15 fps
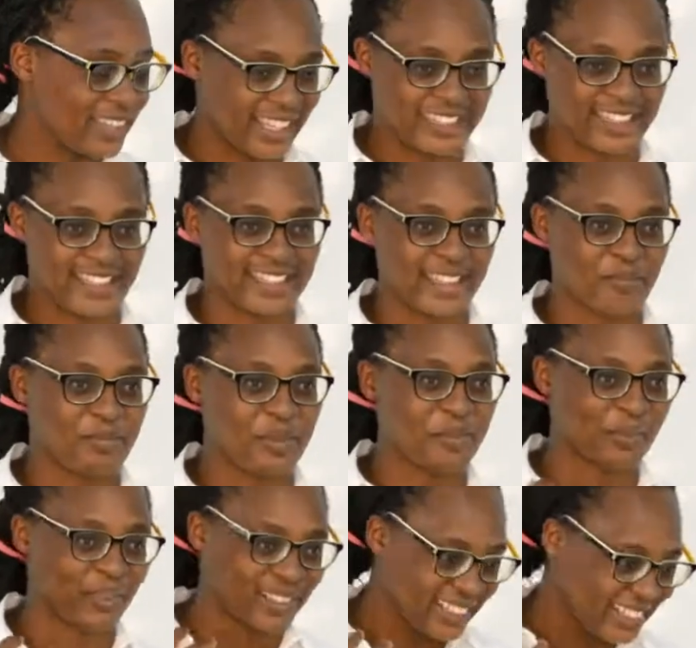there are
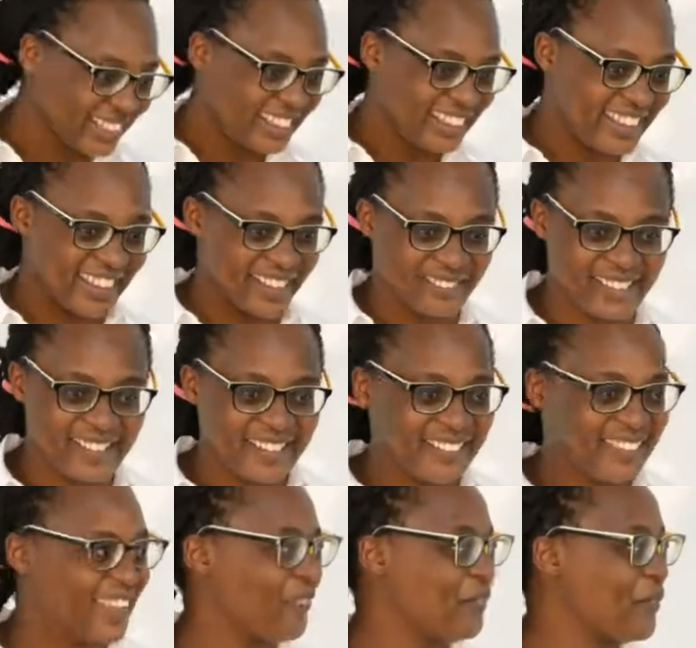people
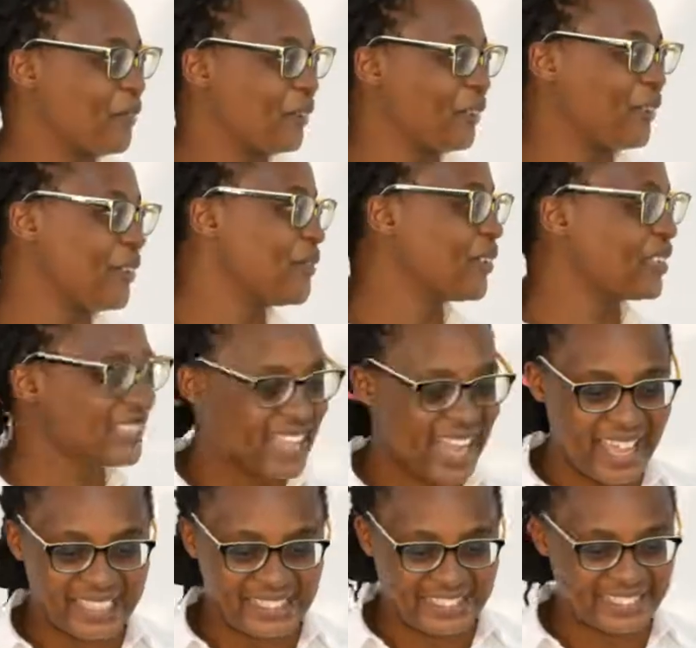who are more
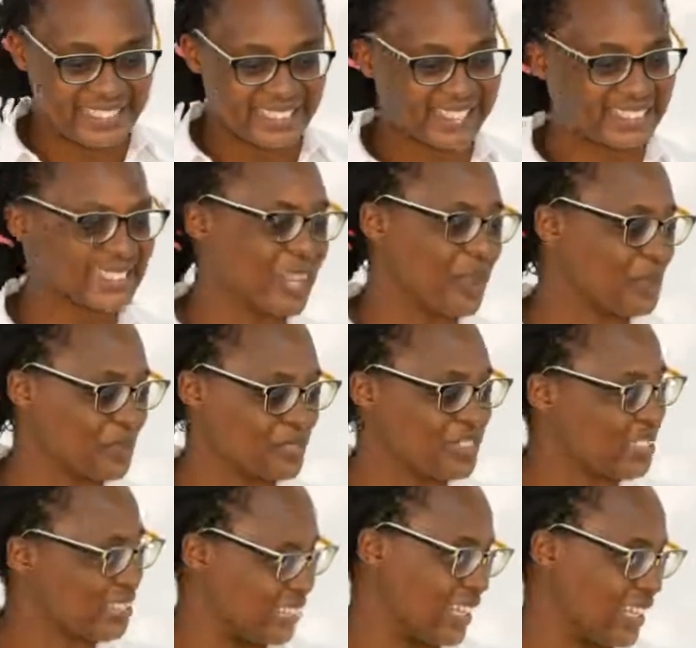talented in terms of
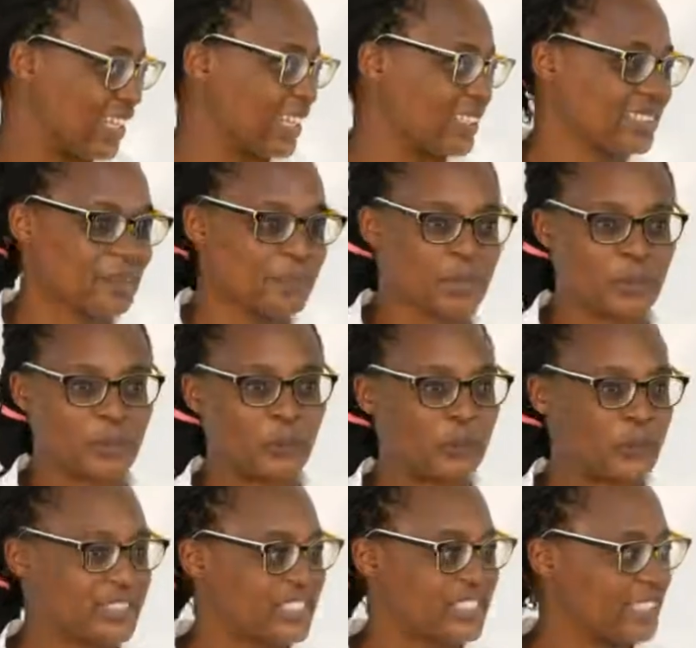singing. Some
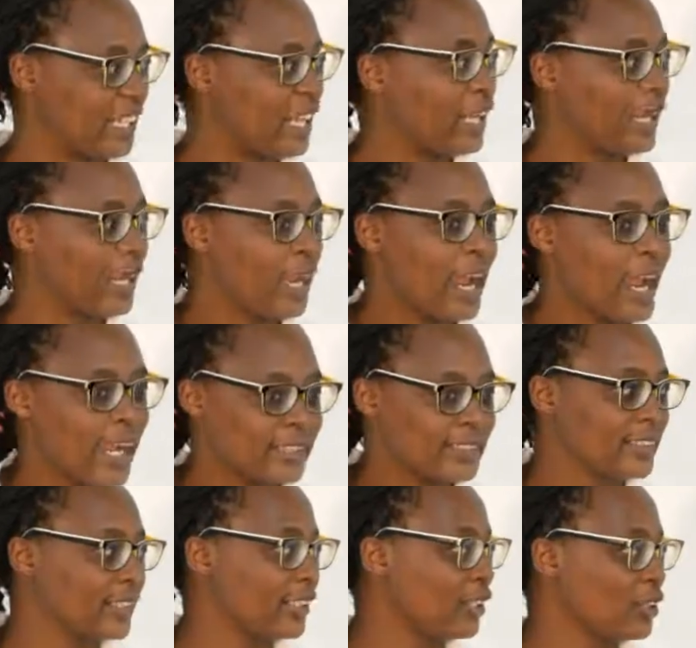people sing
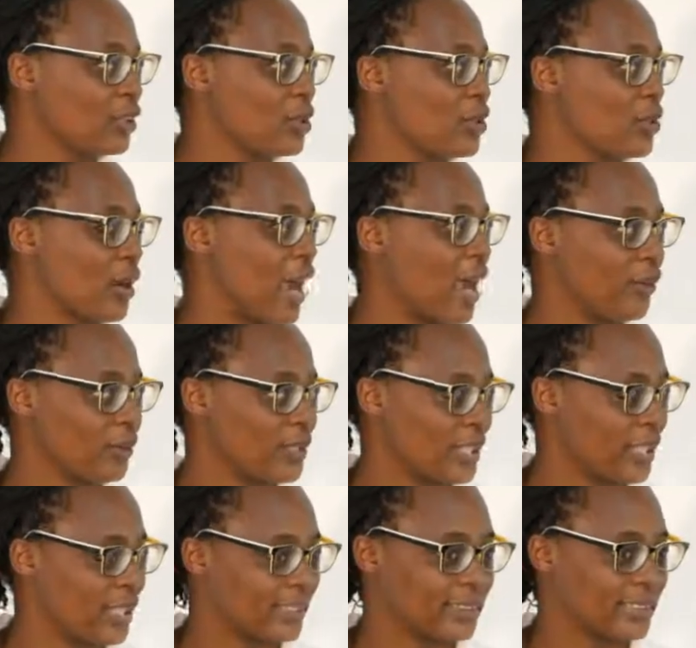until you cannot
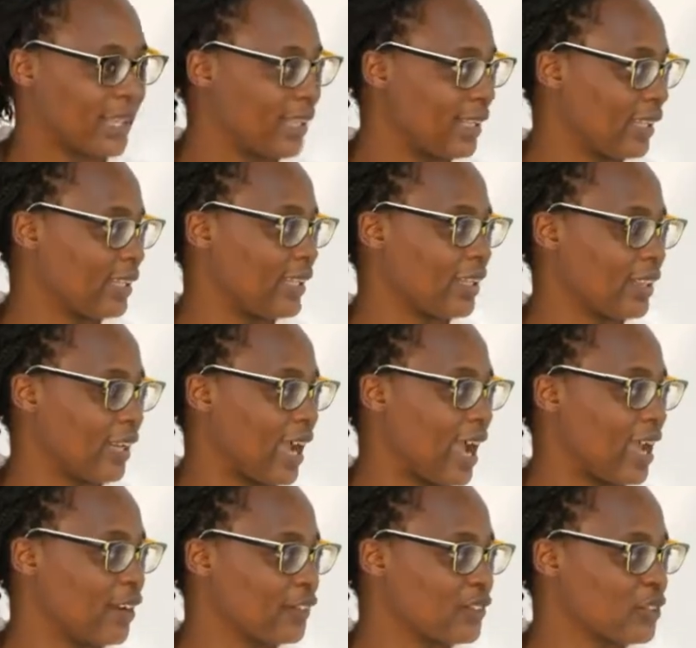understand the
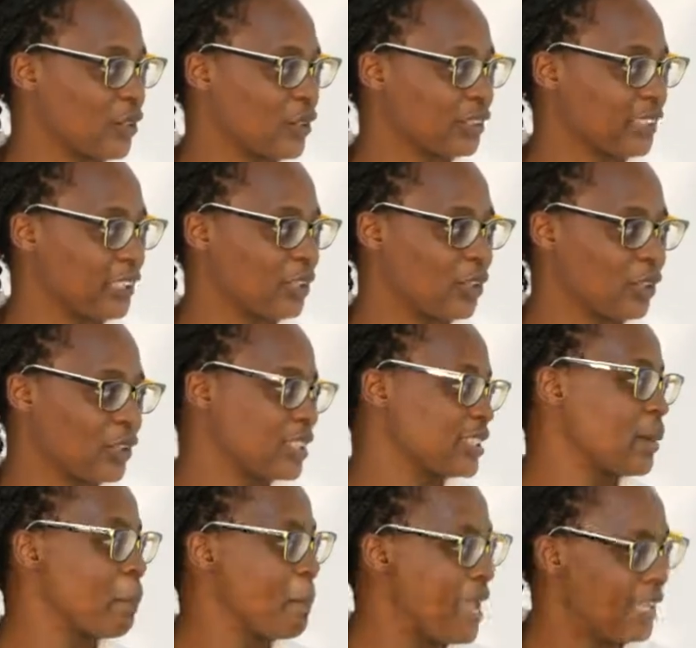kind of songs. You know,
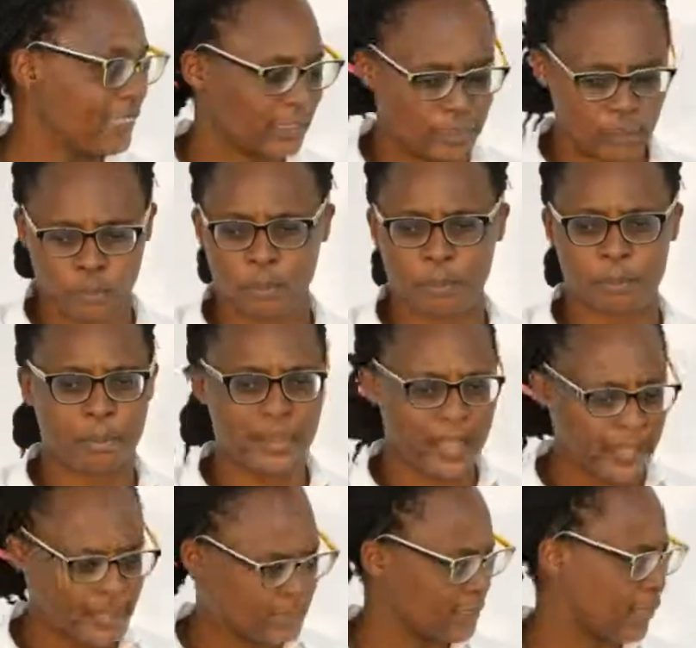it's amazing. They would
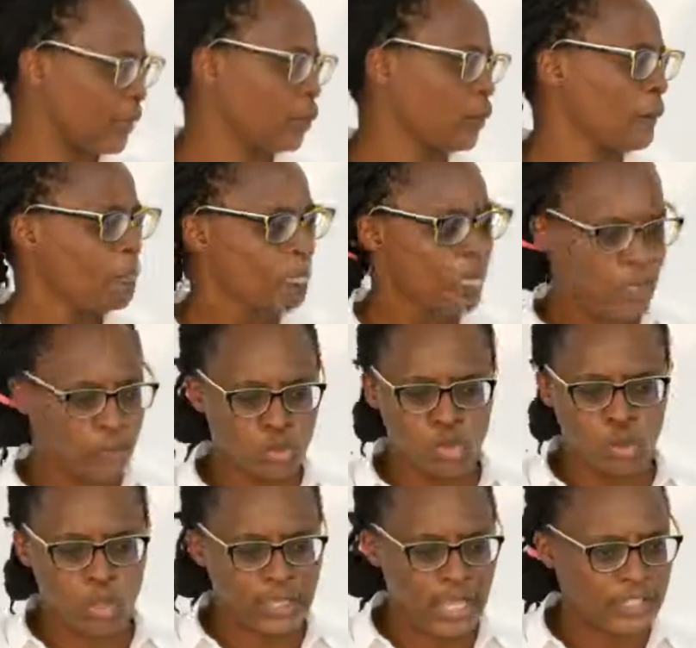paint and they would do
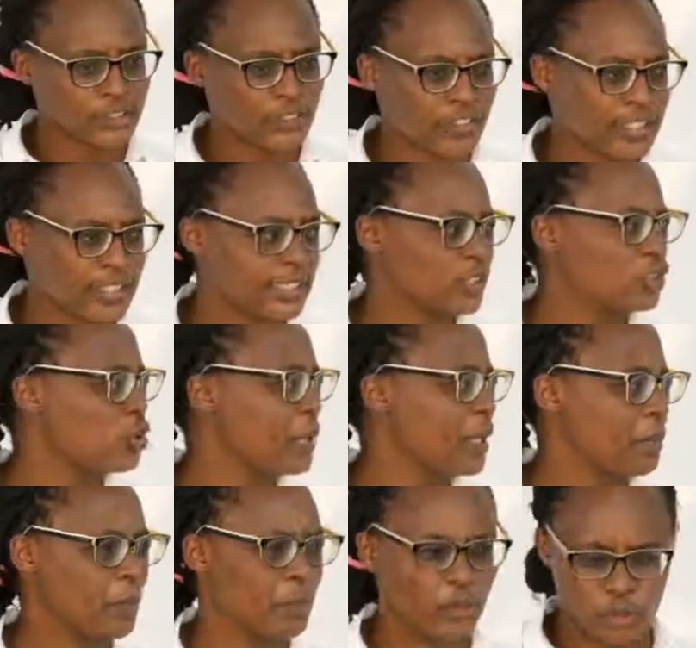all kinds of things. There's so
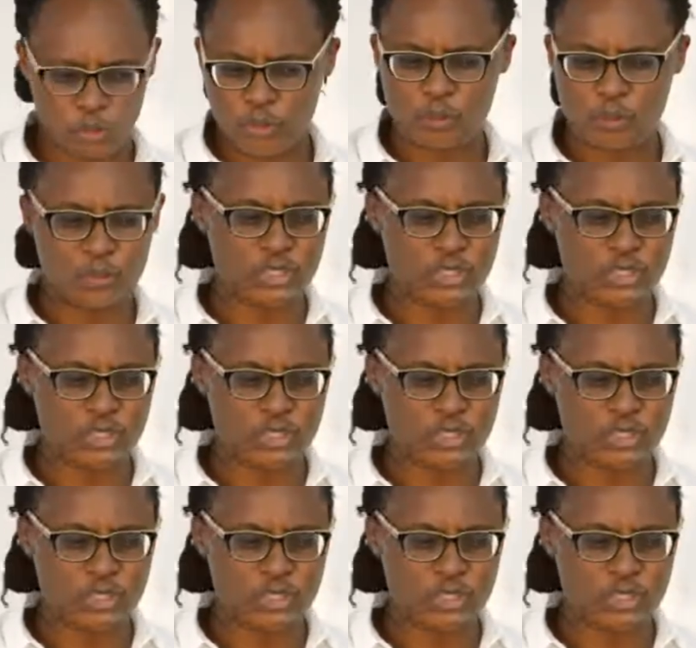many people.